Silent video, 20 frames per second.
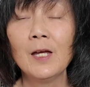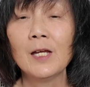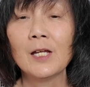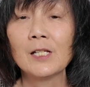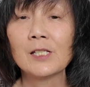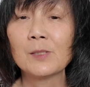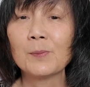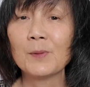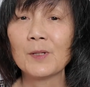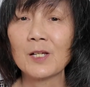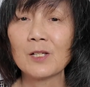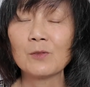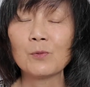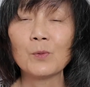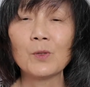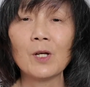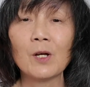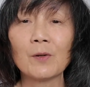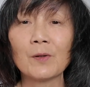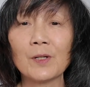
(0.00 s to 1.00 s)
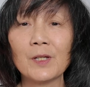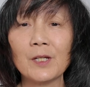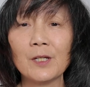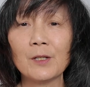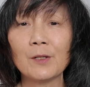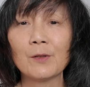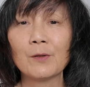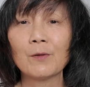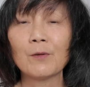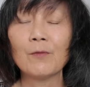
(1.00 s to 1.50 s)
It's because we are
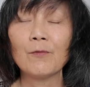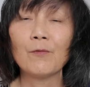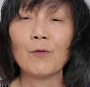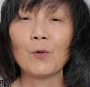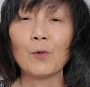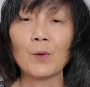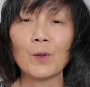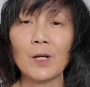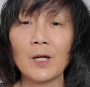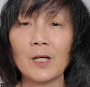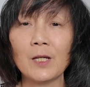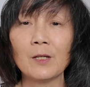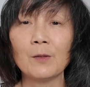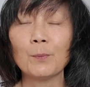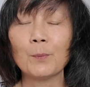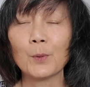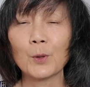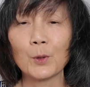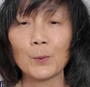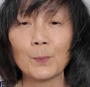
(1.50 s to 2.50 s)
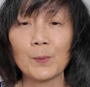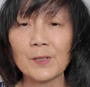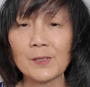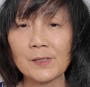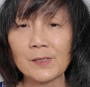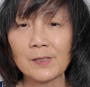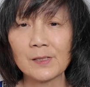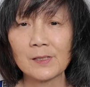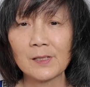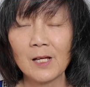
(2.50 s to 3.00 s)
here for a
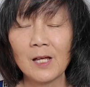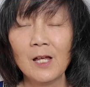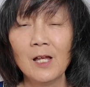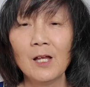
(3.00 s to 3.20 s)
purpose.